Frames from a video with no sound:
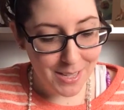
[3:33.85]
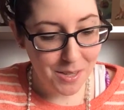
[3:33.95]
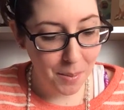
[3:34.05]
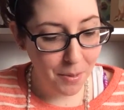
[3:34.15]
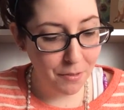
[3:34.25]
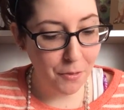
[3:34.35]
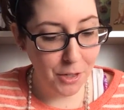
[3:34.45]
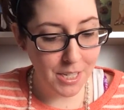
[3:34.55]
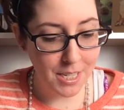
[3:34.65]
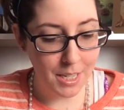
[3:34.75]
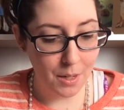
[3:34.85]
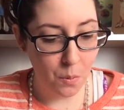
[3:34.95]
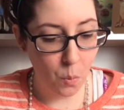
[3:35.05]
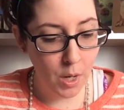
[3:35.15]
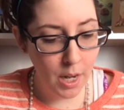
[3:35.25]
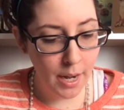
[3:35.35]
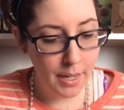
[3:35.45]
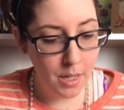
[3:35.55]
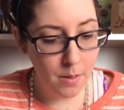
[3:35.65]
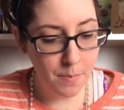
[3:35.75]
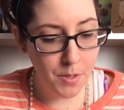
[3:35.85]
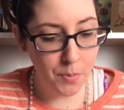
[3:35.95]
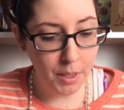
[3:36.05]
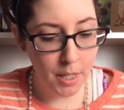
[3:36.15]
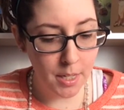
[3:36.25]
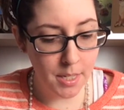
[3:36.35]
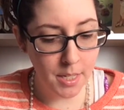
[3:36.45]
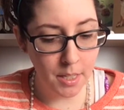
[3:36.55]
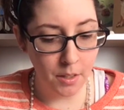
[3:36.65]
so number 14, what items related to